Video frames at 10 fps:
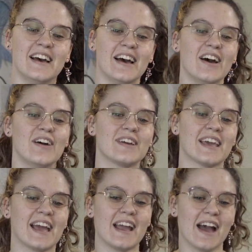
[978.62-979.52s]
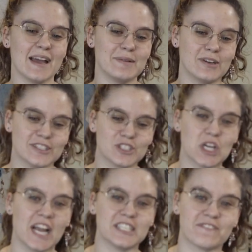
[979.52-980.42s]
Okay, I'm going to
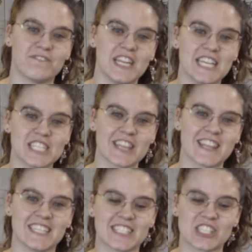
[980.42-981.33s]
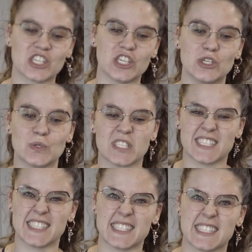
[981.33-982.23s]
try to finish this coat
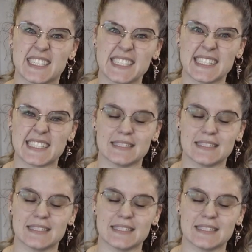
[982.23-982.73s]
today.